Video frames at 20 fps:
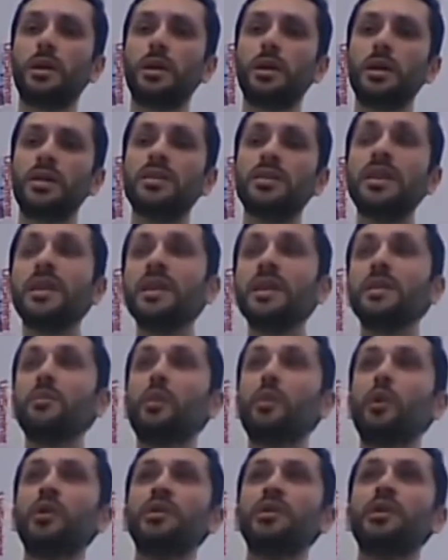Second
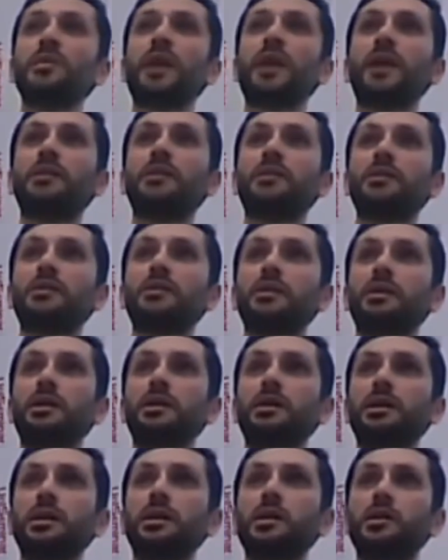point about
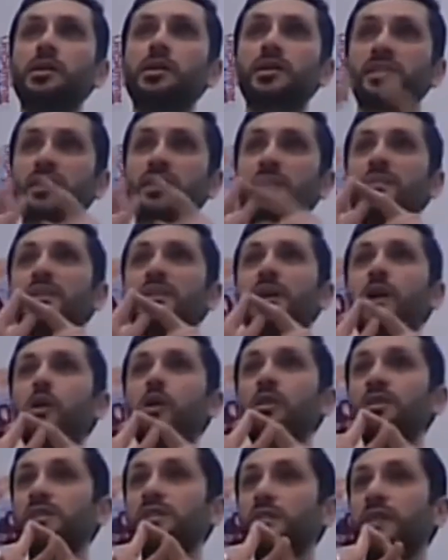this seminar or
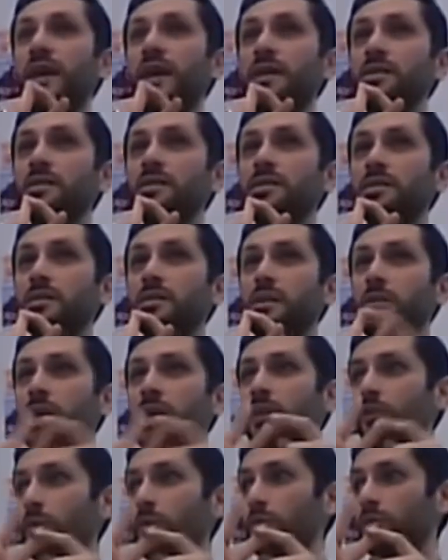this event,
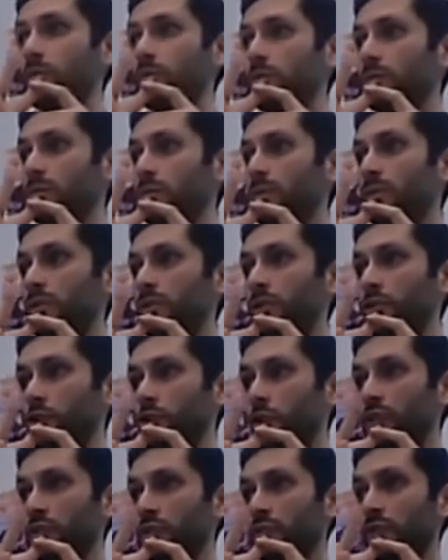apart from the
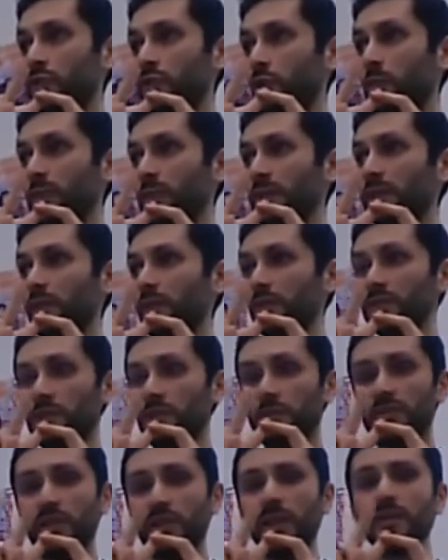choice of the topic or
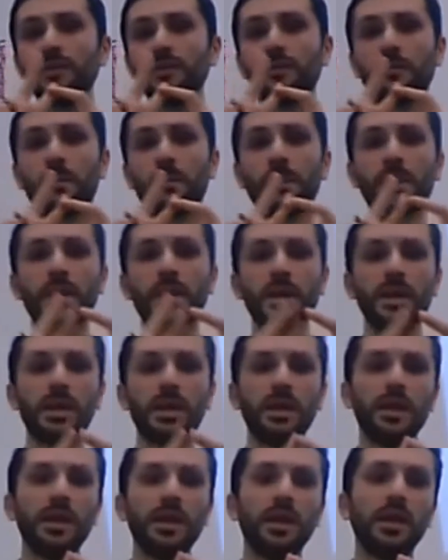subject,
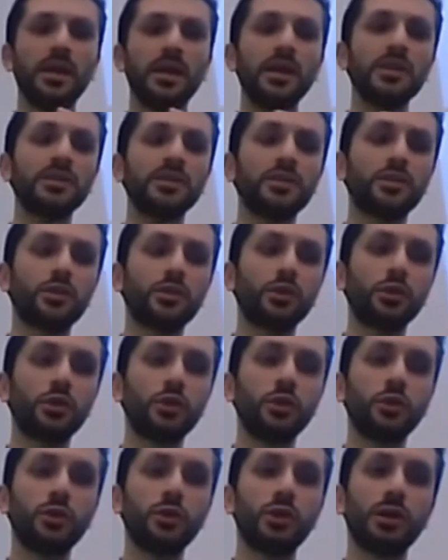is
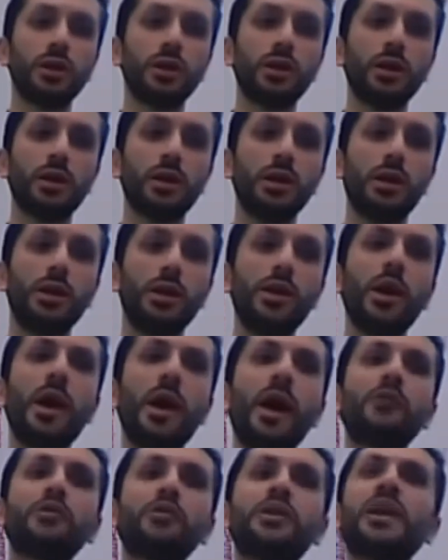to know
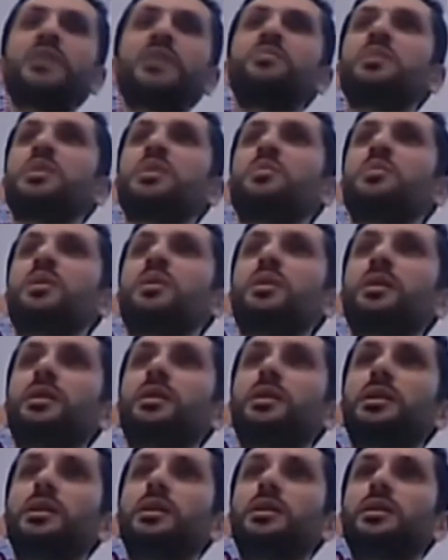how to get people.
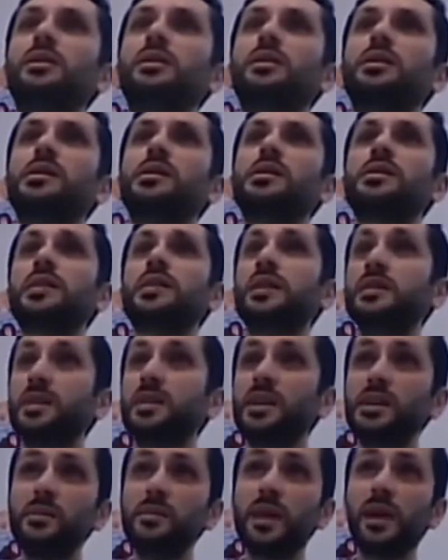Send
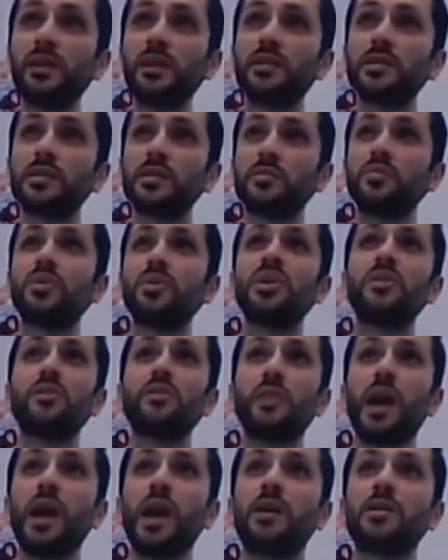emails, print
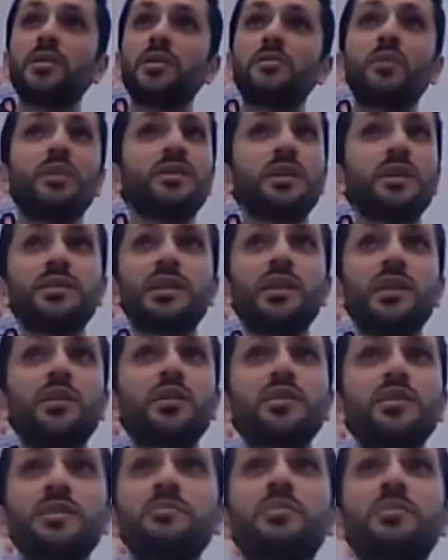flyers, but I'll tell you
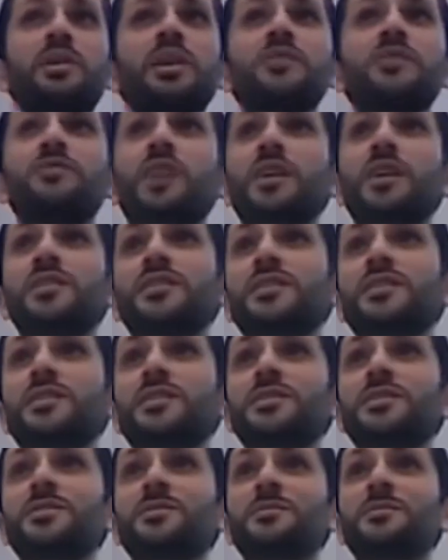a simple advice.